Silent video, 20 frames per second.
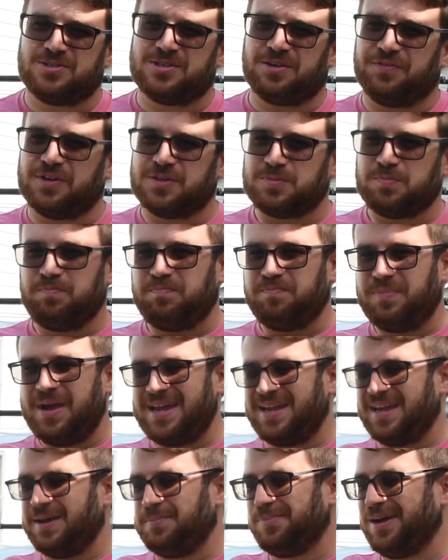of us
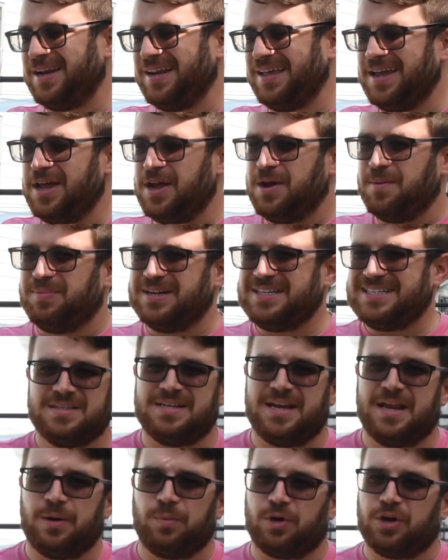making Benny. But
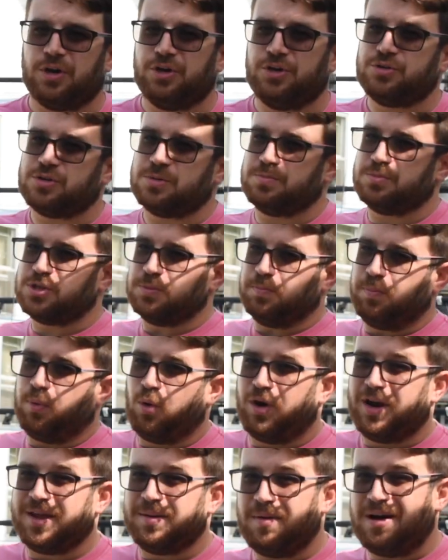today we're going to do some
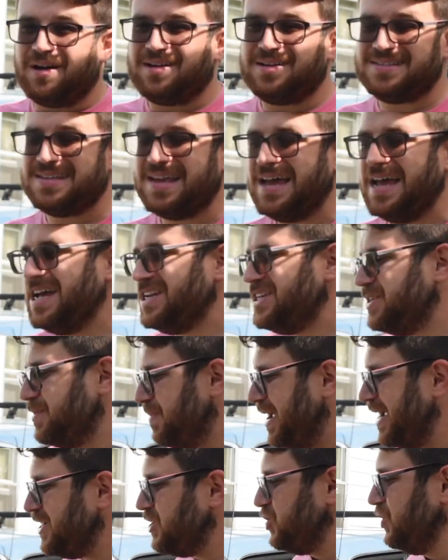supporting mods to
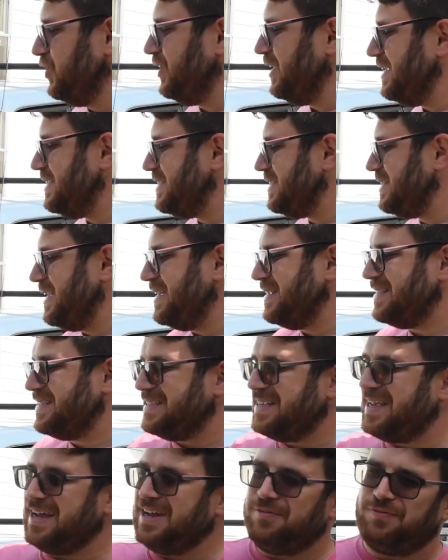make sure that he stays
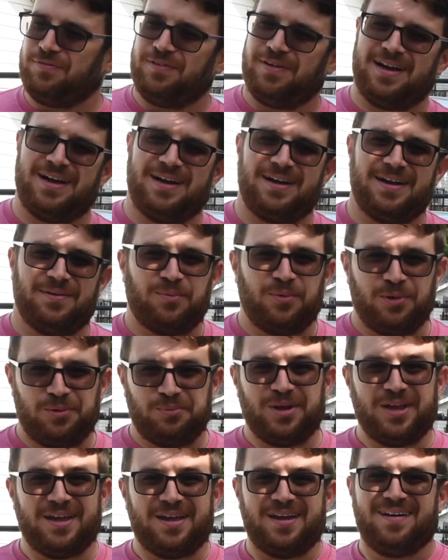safe when
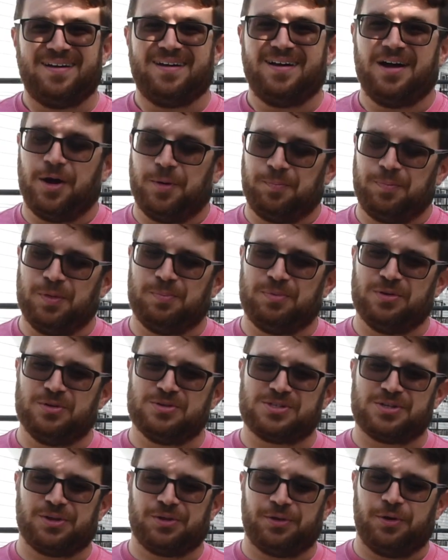we up the
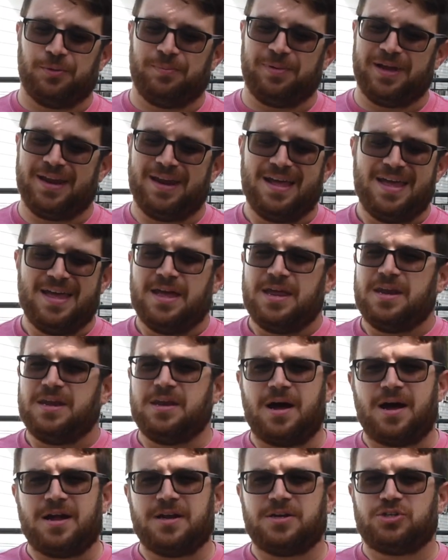boost a little bit.
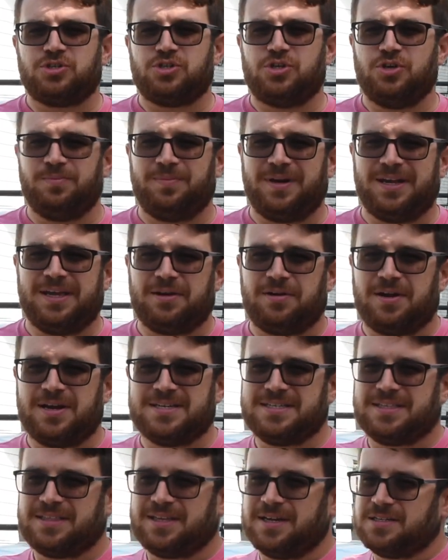Not too many
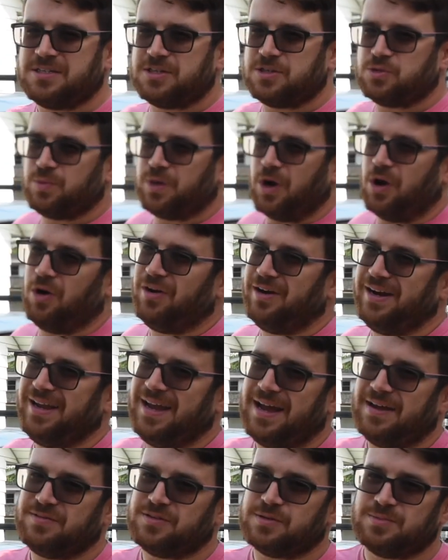crazy things because we already
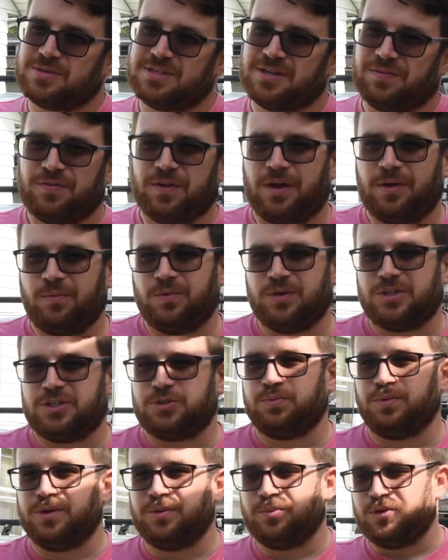have some stuff done,
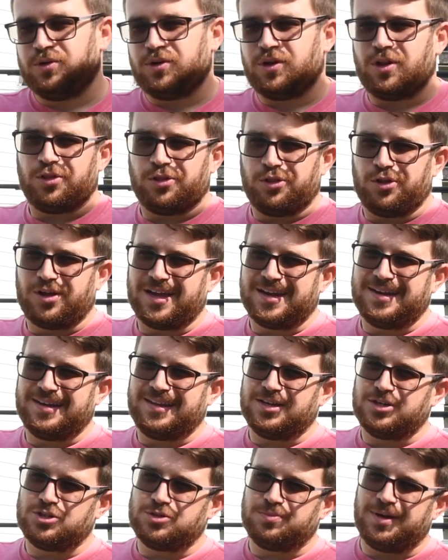which we will look into
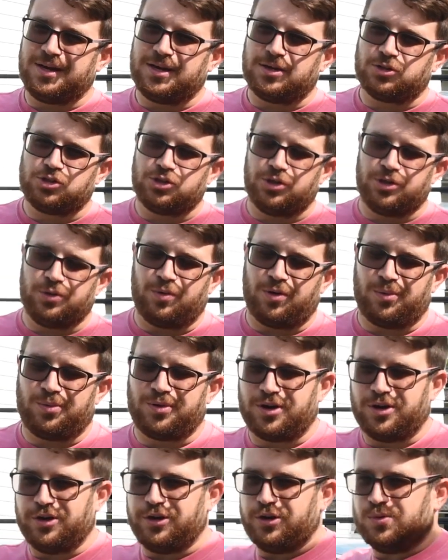the engine bay. I'll show you what we're
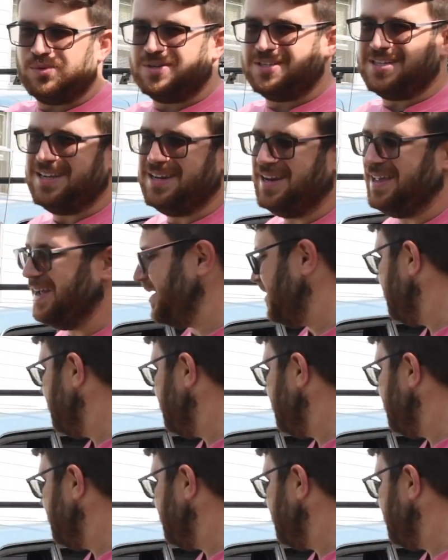going to do today.